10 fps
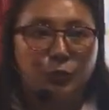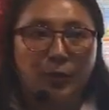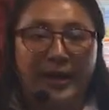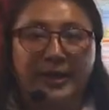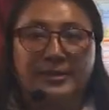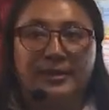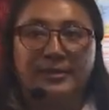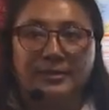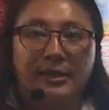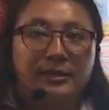wise and
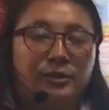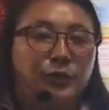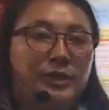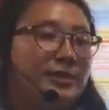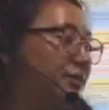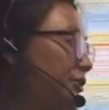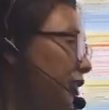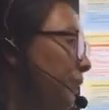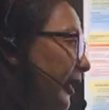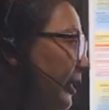is good in decision
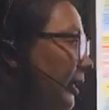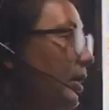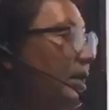making,